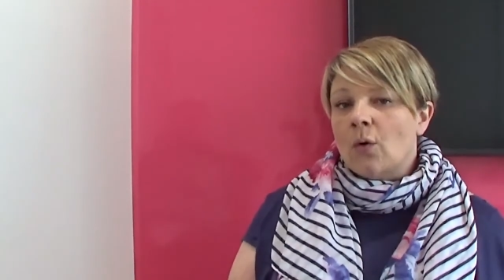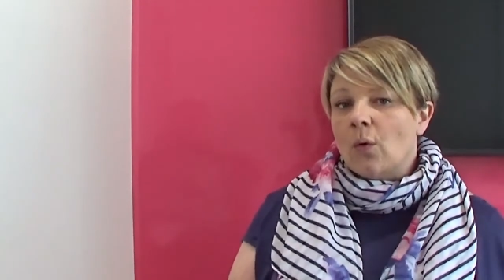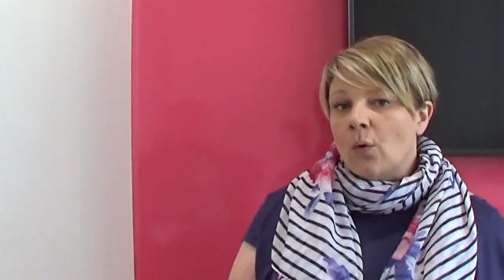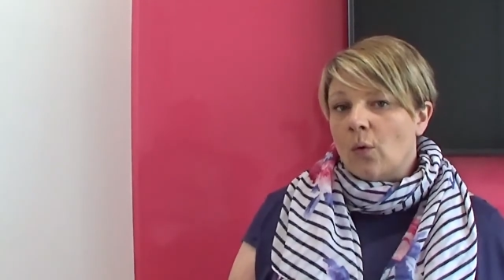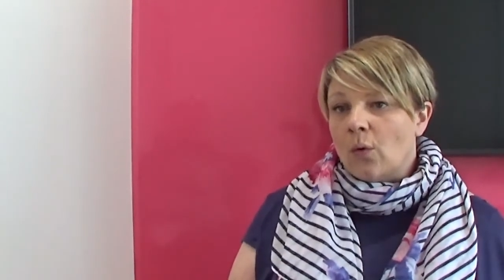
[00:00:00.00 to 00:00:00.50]

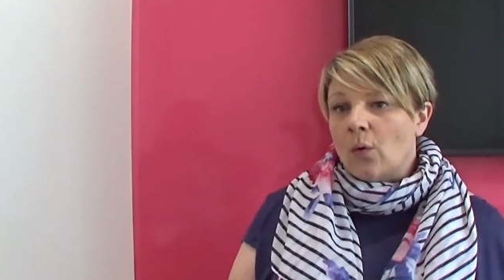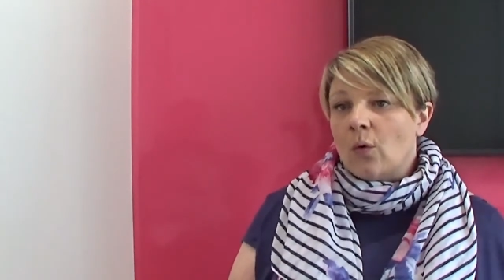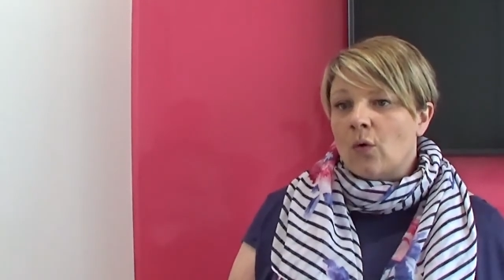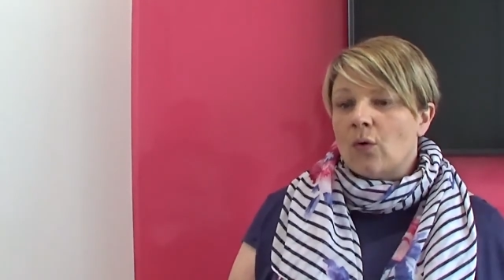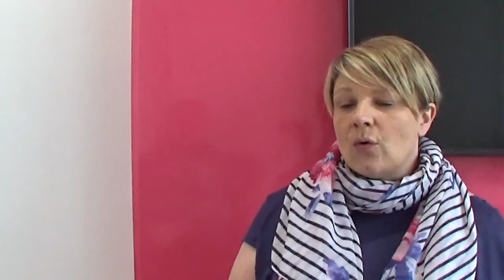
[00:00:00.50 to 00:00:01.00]

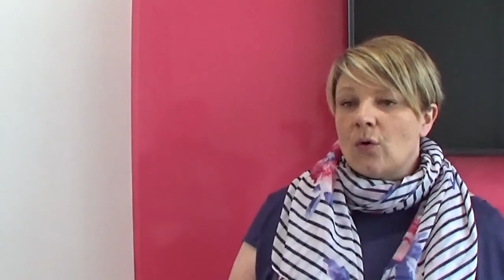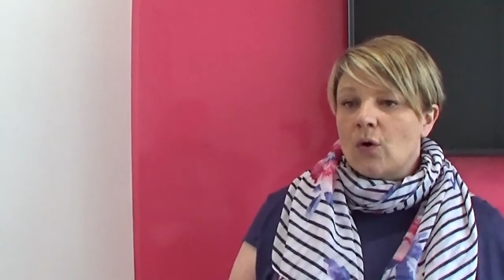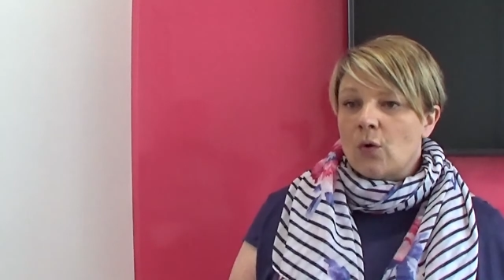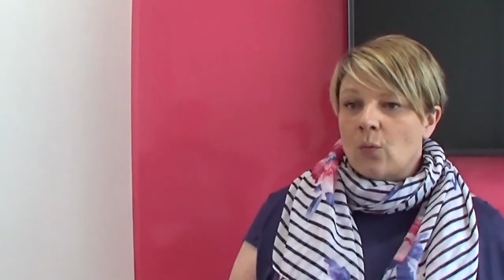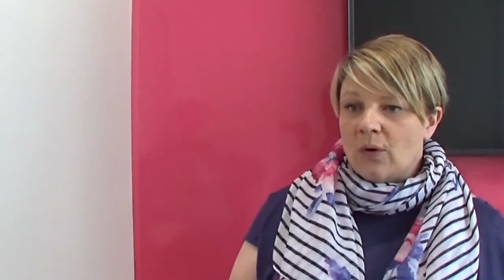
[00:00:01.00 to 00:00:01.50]
or
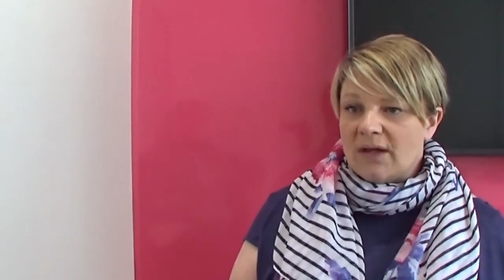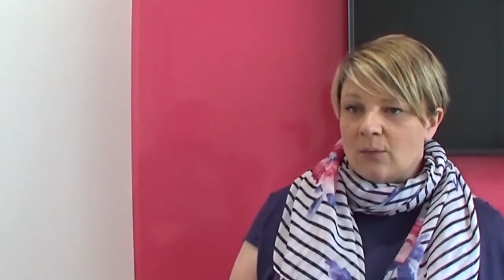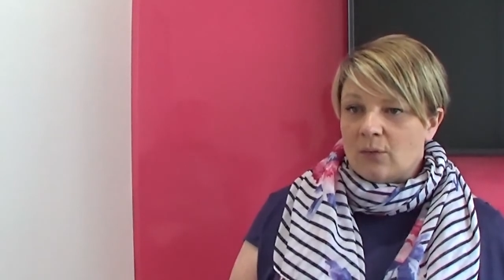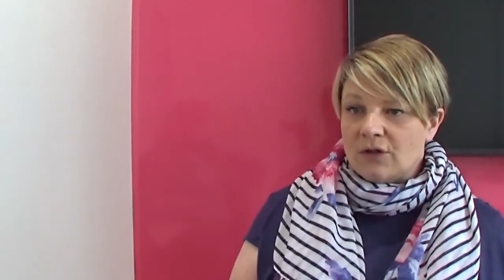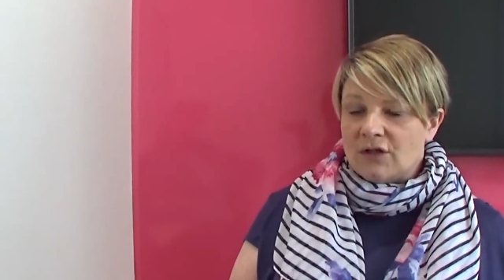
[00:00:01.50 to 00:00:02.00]

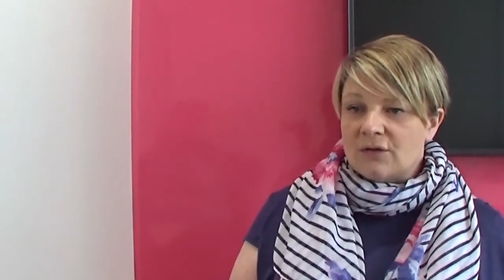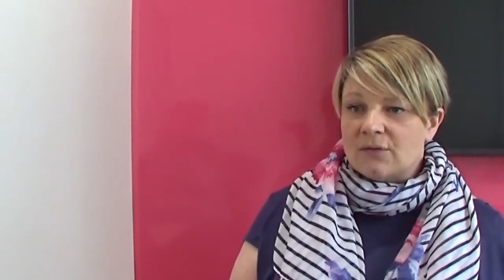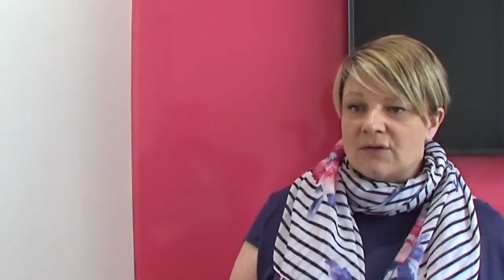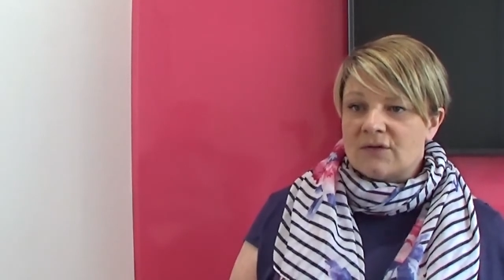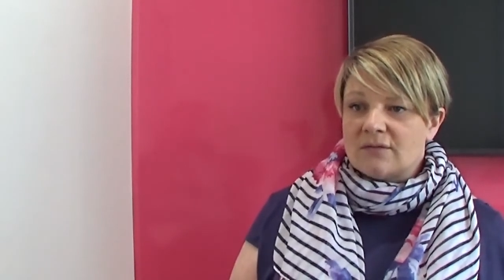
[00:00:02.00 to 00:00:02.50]
we will
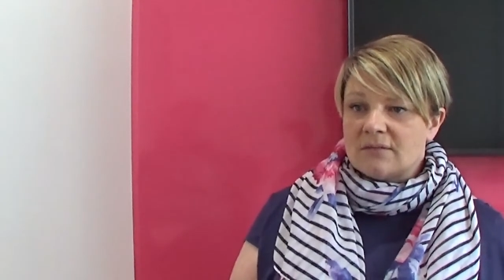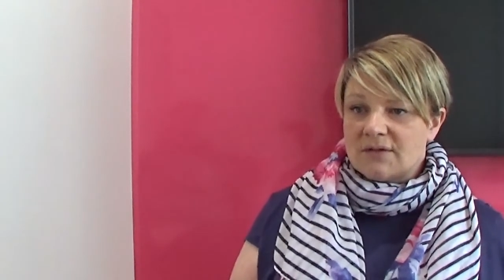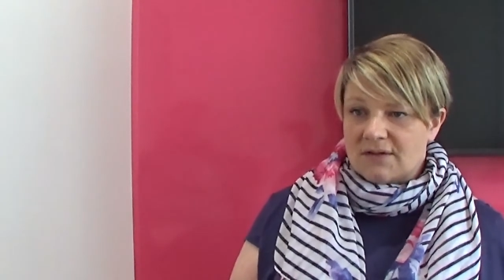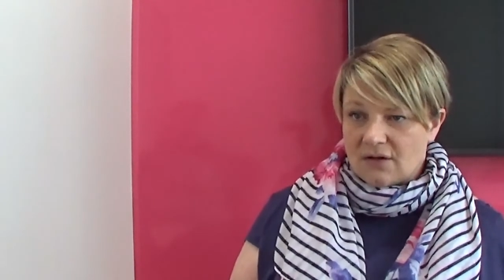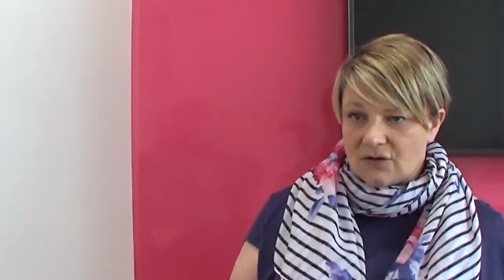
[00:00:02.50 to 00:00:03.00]
use
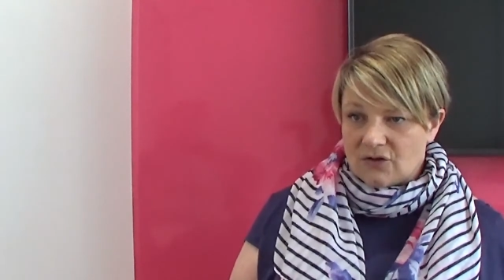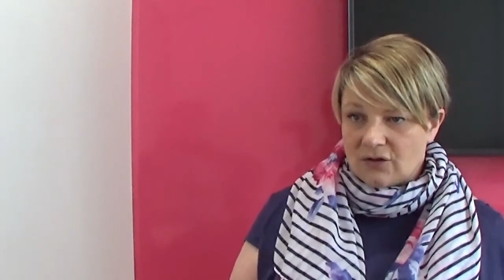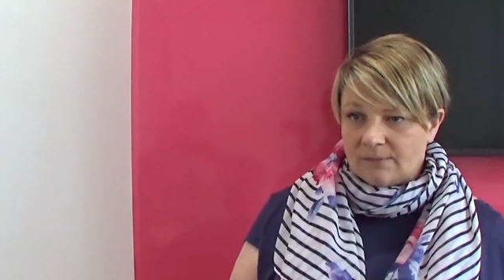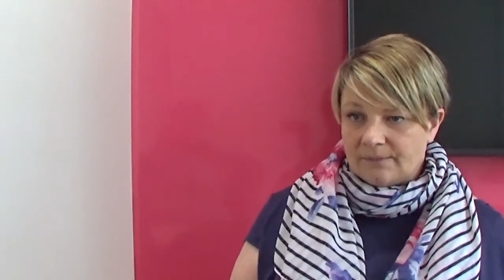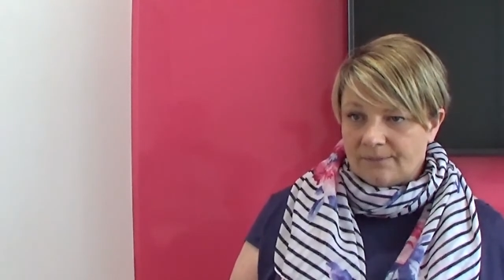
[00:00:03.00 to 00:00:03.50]

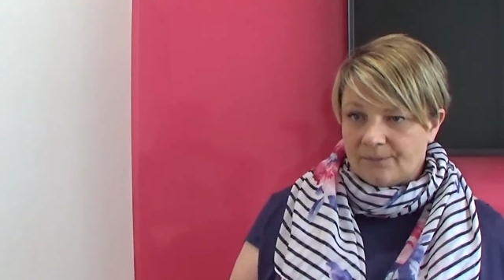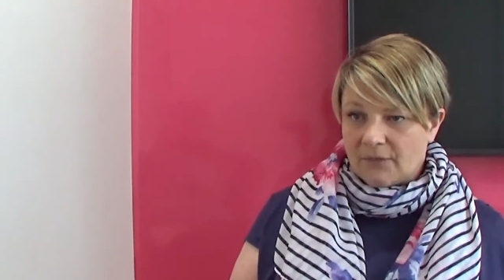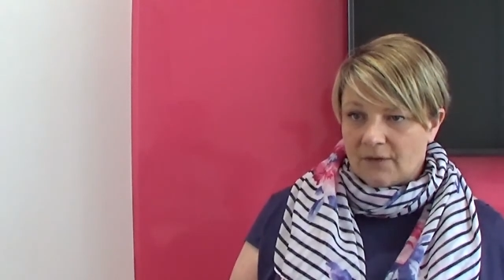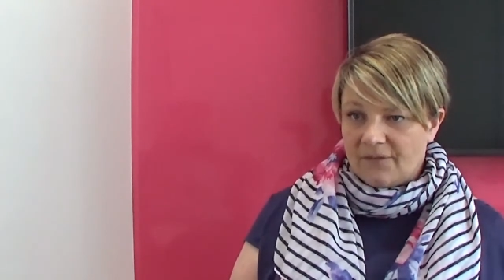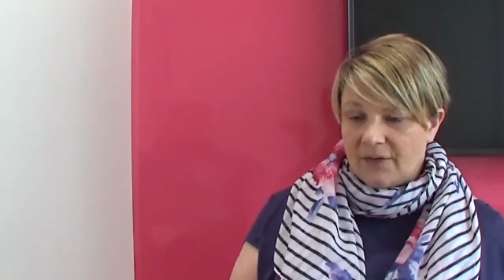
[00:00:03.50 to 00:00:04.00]
suction
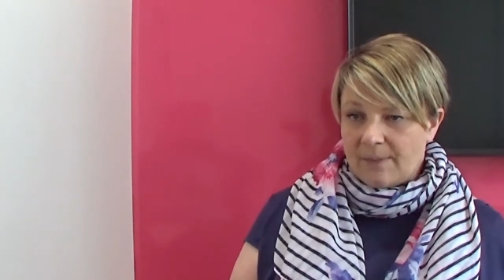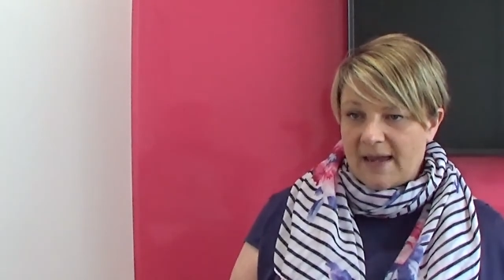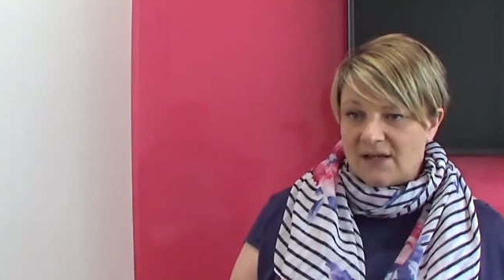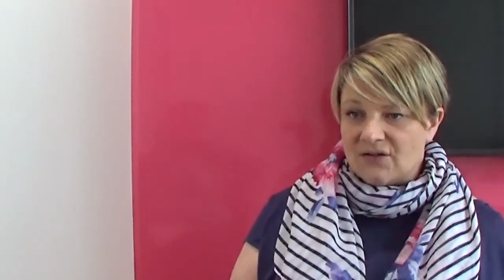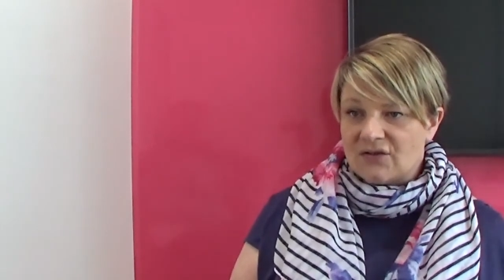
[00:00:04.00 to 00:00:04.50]
for the
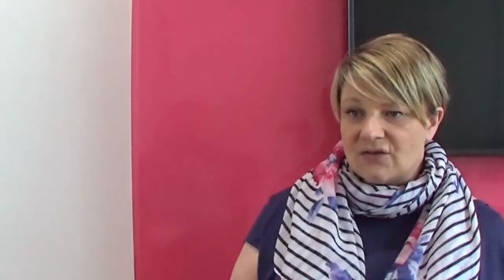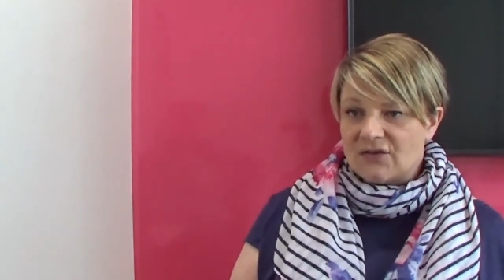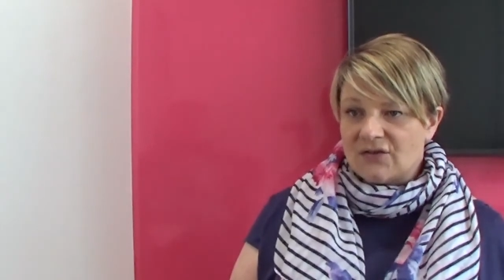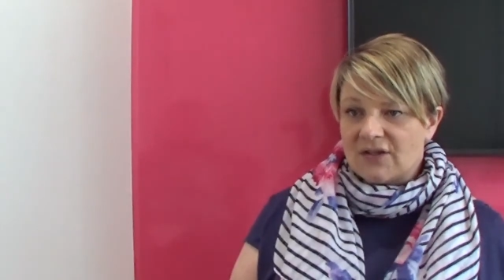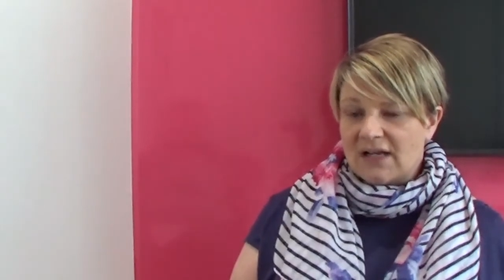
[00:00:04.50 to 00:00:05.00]

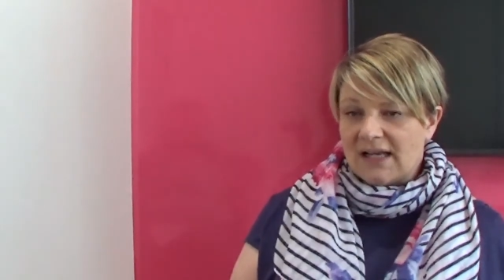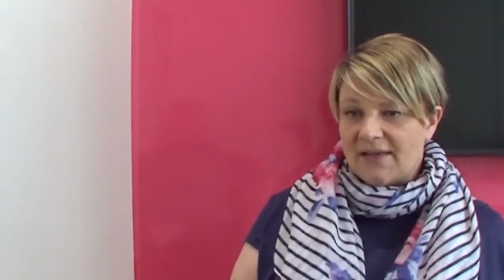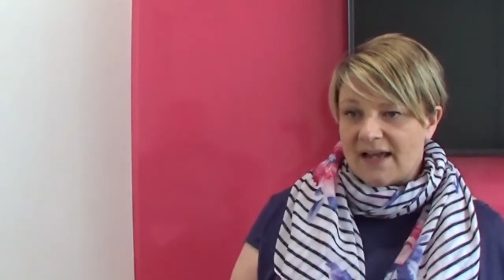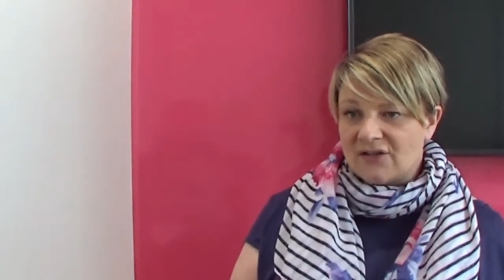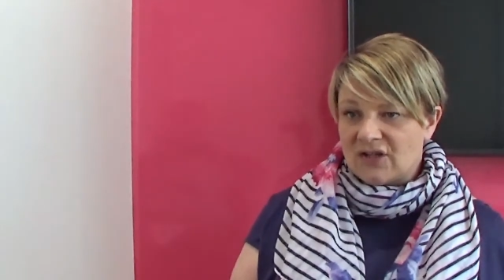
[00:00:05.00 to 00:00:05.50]
patients to clear
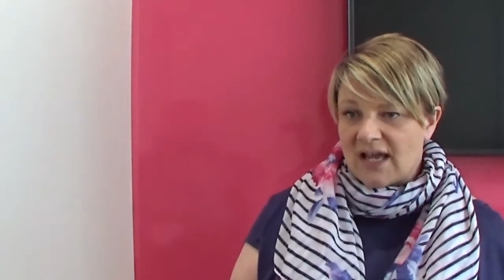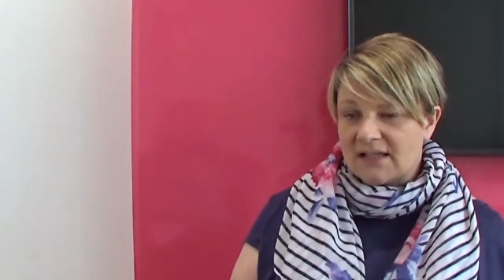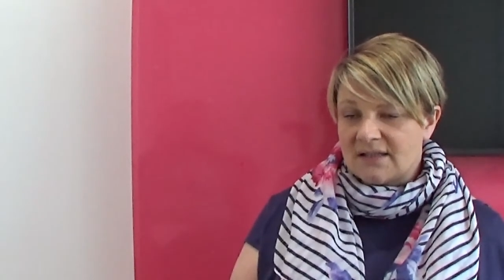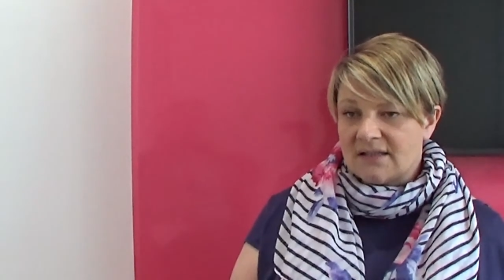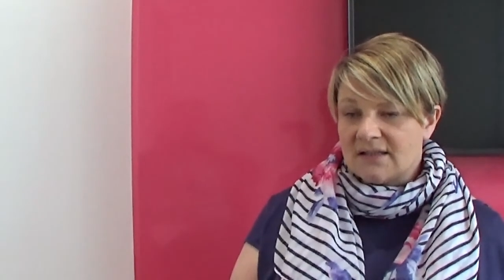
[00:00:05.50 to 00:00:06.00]
their
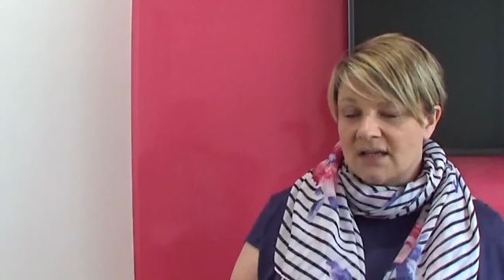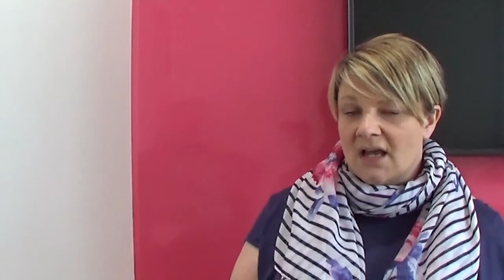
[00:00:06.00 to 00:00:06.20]
chests.